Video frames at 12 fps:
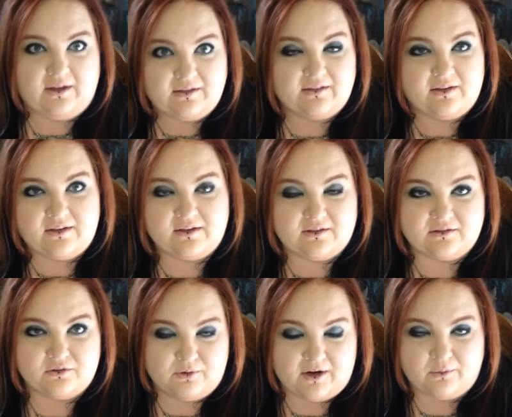lately is
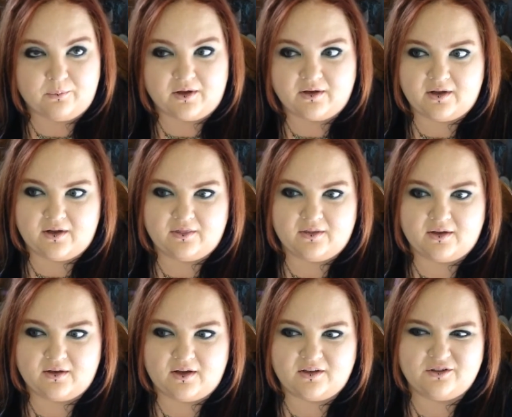the rain one, and
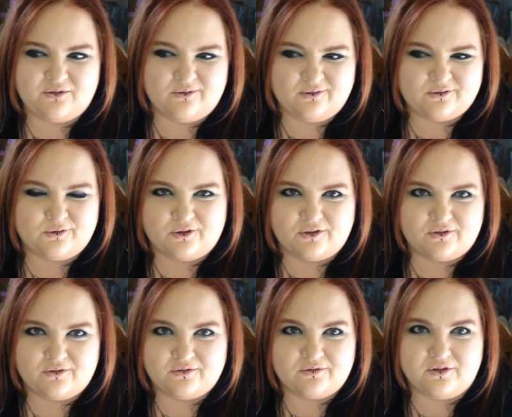then I do sort
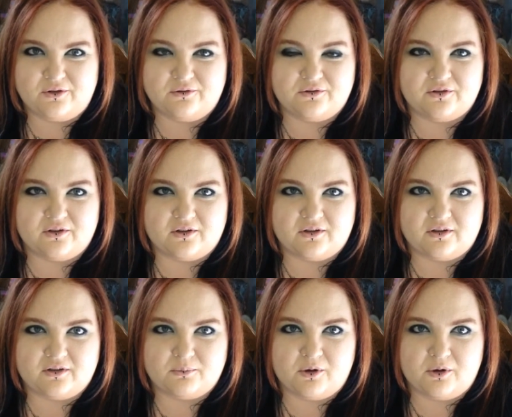of use the